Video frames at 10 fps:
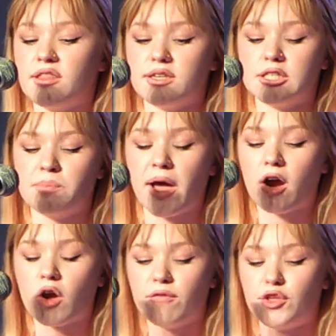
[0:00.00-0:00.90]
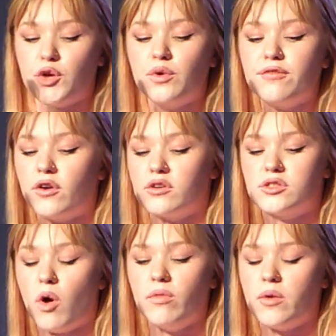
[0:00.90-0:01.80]
the despair of the
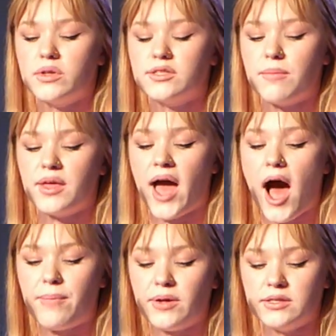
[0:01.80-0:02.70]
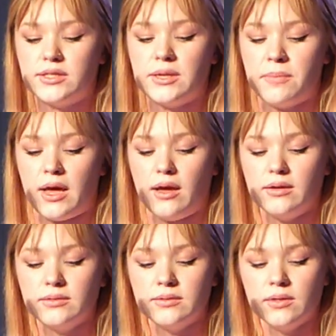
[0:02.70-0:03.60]
universe only when something happens to me.
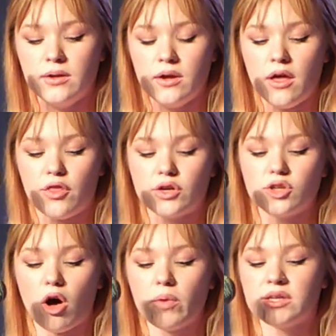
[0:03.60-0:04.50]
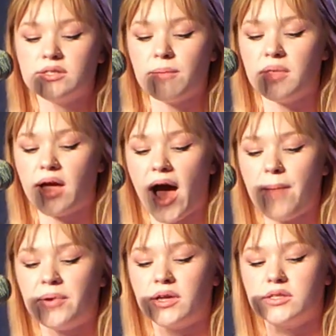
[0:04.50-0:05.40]
There is always something
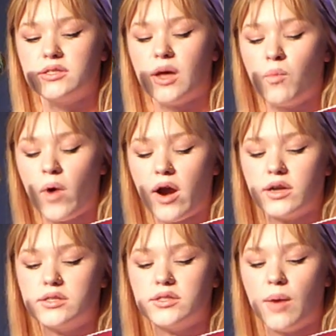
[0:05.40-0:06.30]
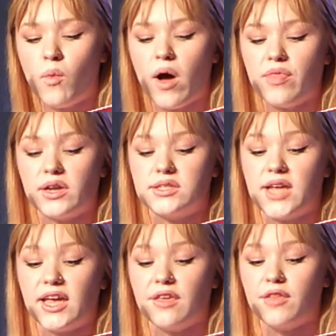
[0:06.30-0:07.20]
happening somewhere to someone that is
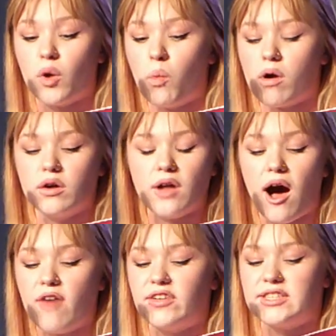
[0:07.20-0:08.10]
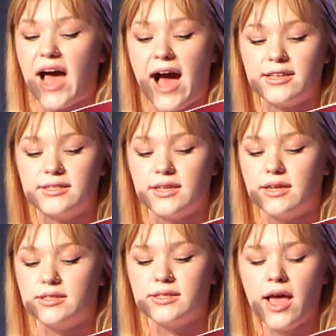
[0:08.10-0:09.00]
taking their world off its
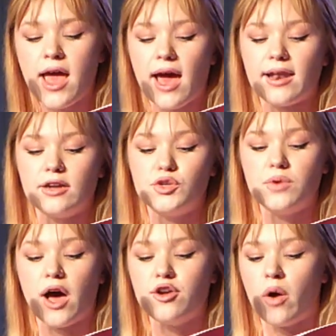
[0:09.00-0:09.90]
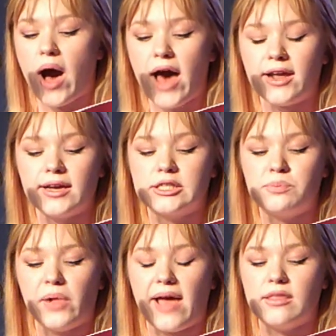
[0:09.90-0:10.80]
axis, and I do not know how to
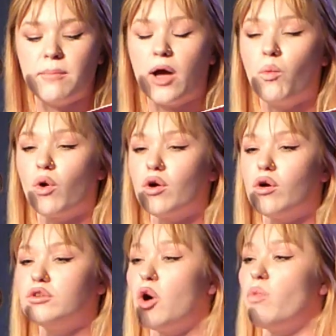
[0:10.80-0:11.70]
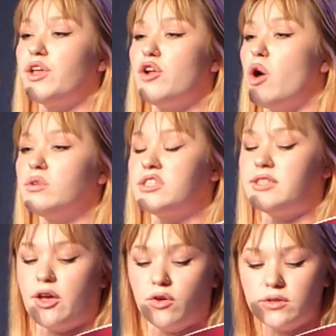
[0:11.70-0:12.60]
explain that my world only knows
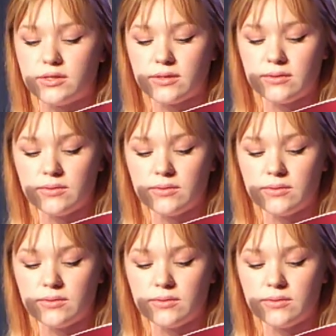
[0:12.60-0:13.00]
tilt.